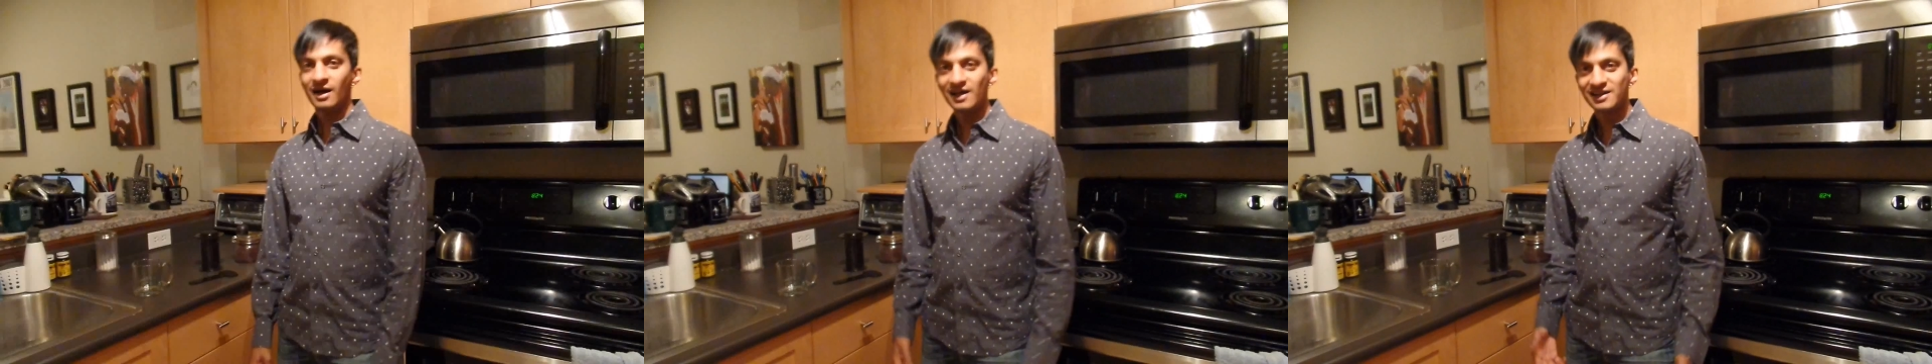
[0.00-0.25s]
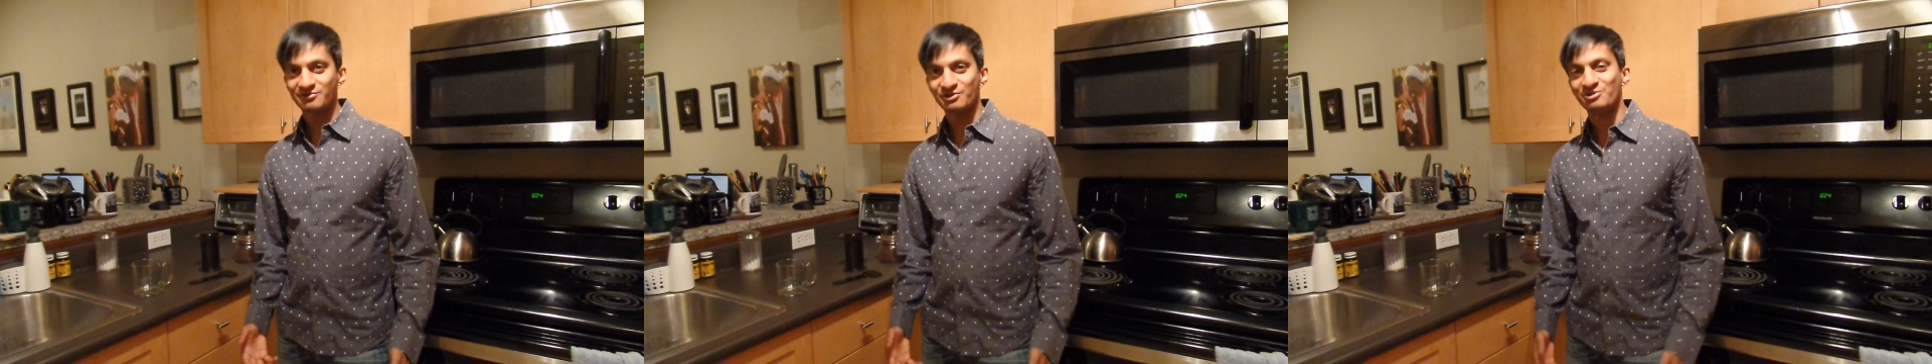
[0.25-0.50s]

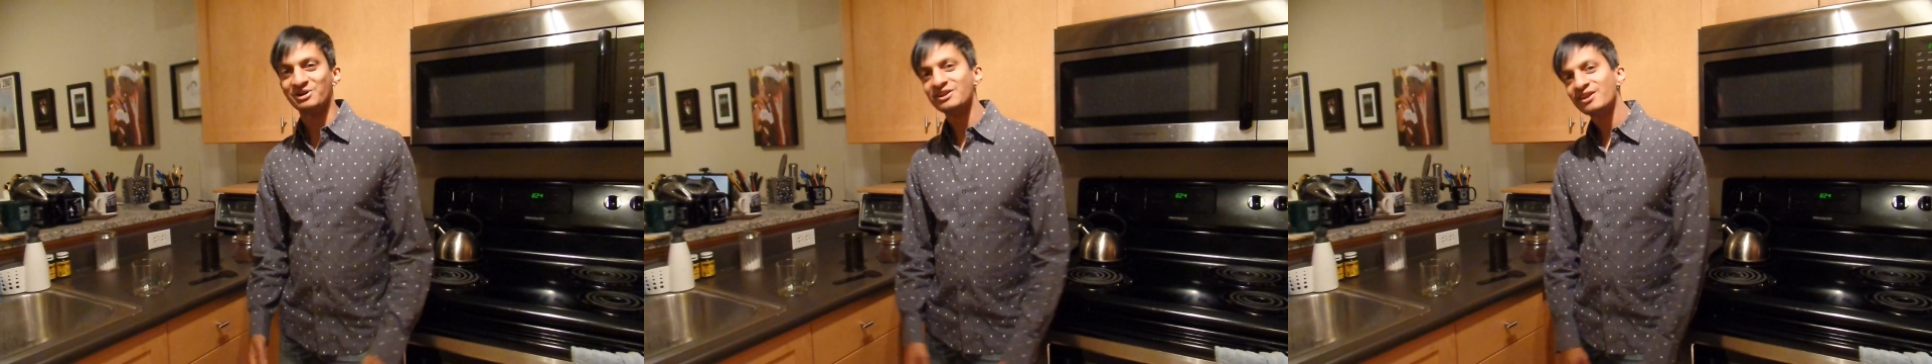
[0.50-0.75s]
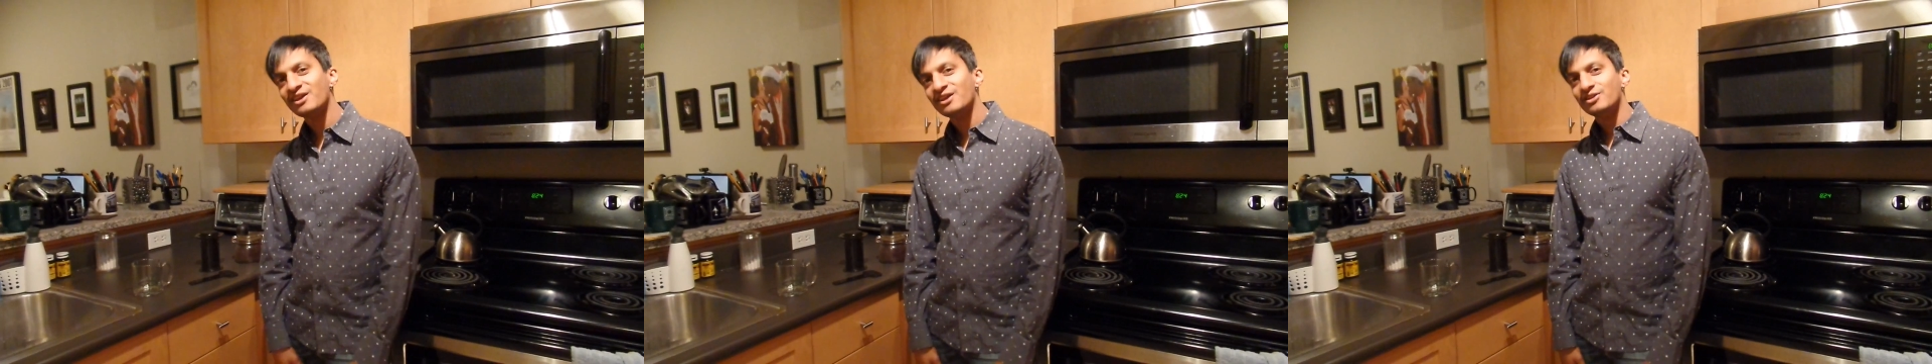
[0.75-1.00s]
Hi everyone!
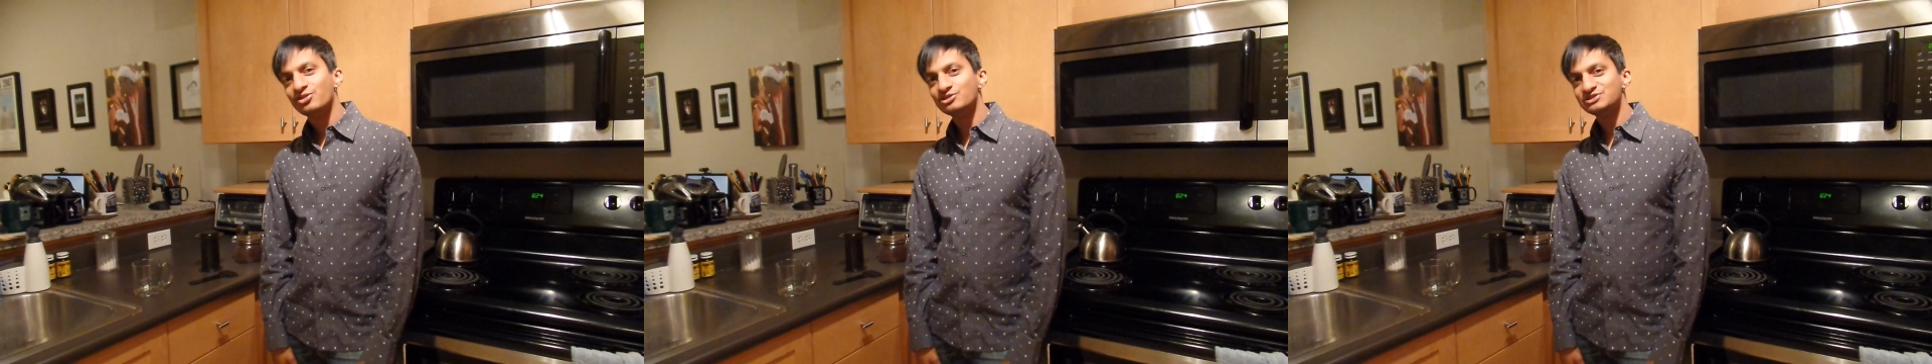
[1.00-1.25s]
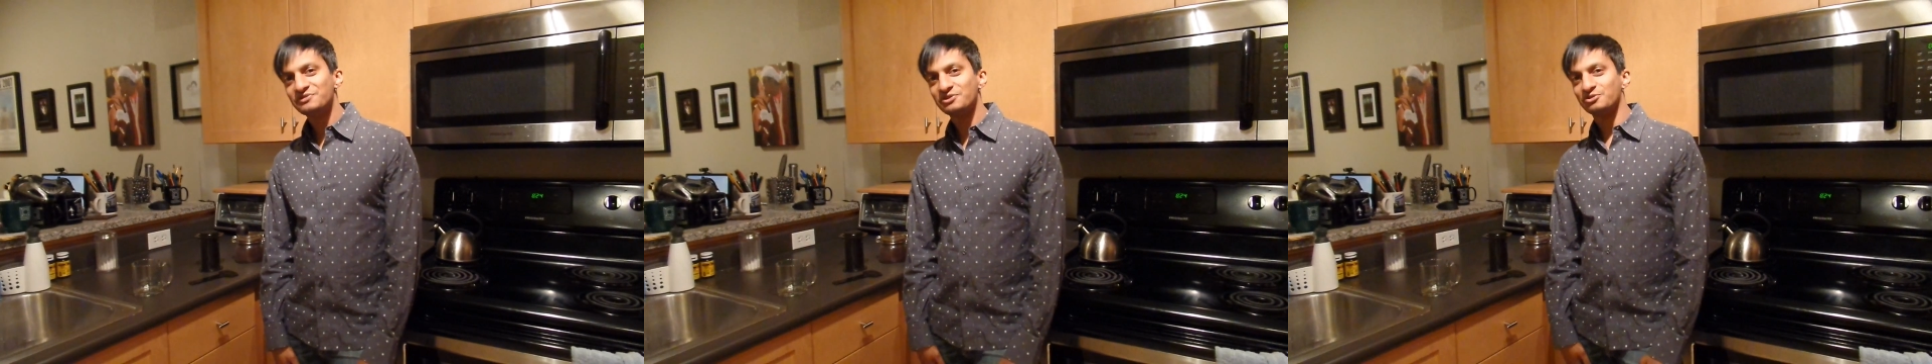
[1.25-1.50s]

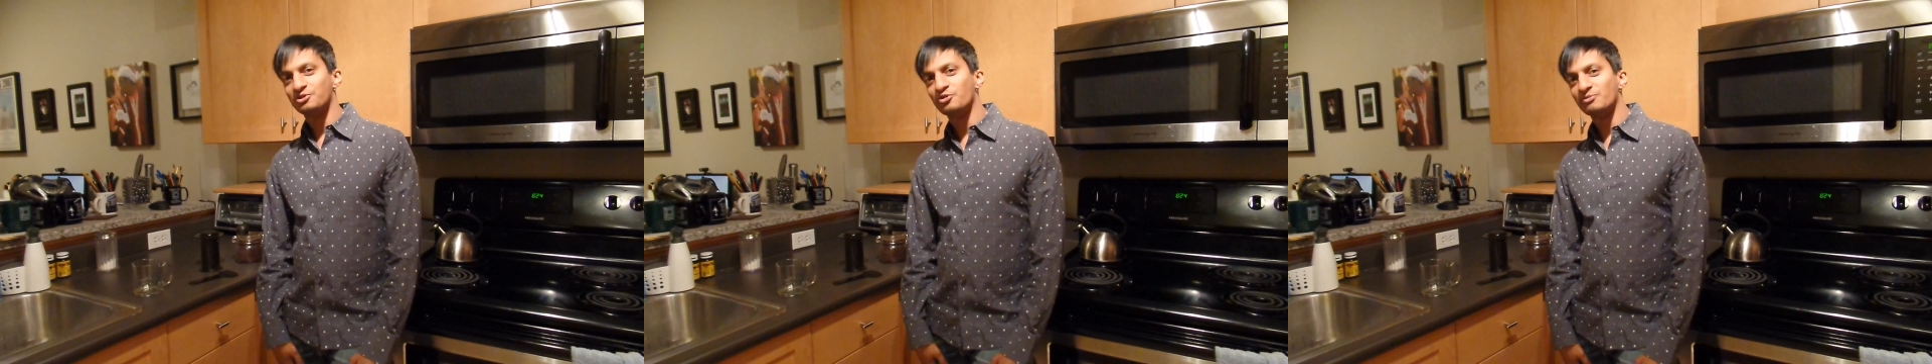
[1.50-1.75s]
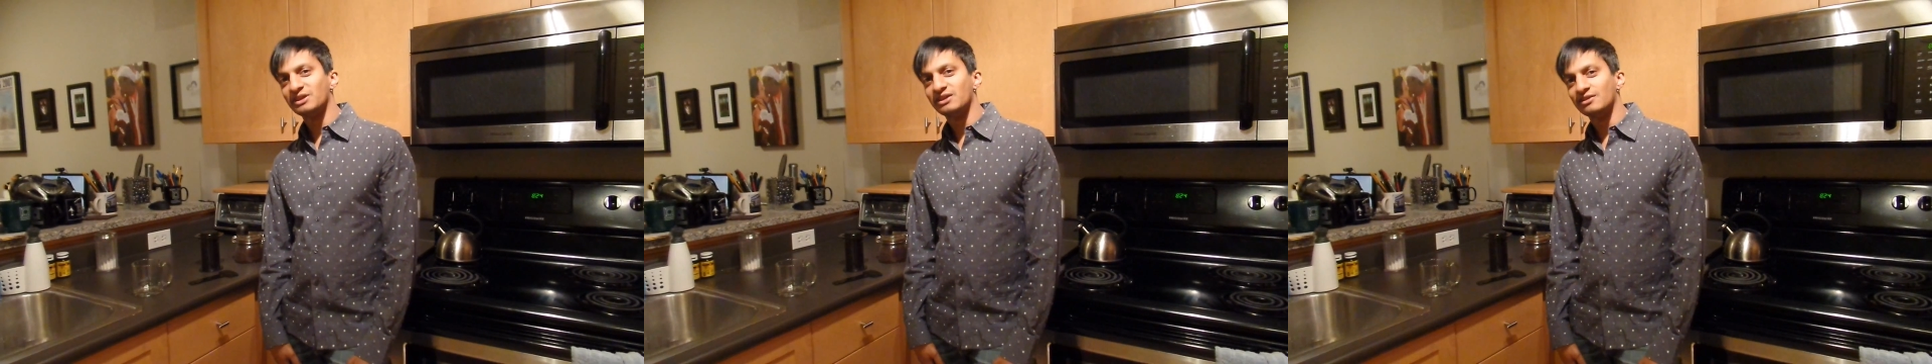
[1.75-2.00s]
Those of you who
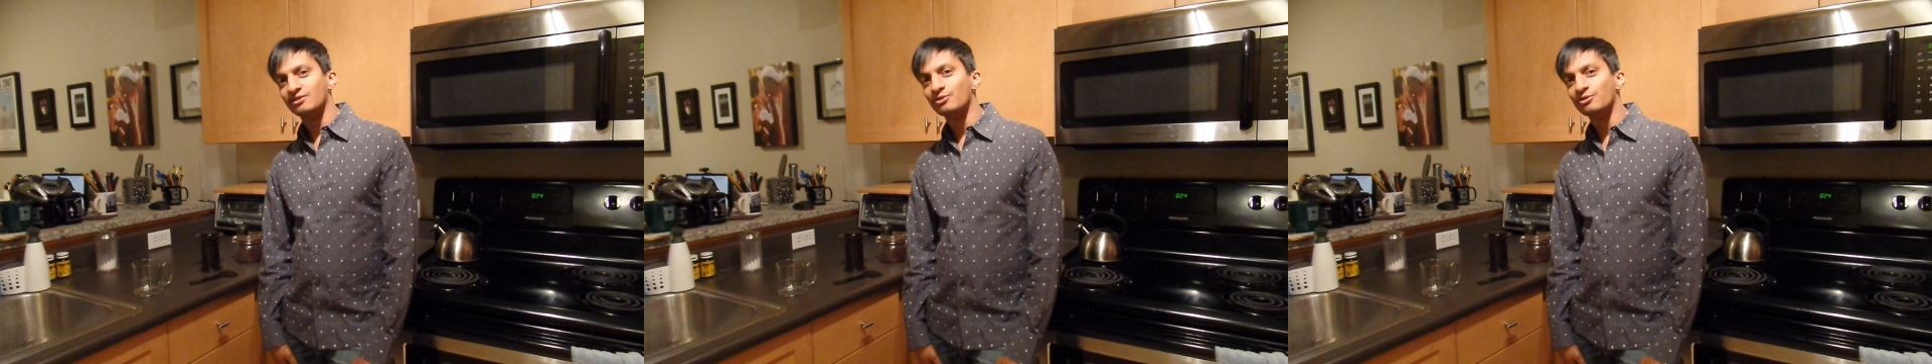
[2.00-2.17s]
know me